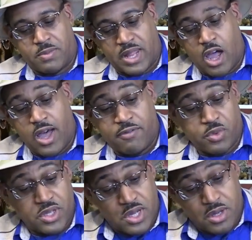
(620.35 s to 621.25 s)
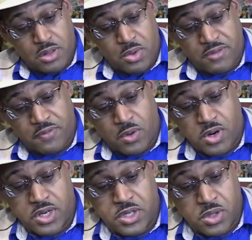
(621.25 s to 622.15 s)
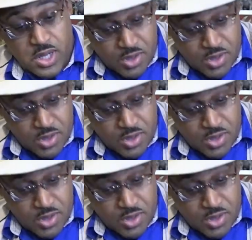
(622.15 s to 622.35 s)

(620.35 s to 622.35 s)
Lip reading: I mean, they all have three toes going forward, a dew claw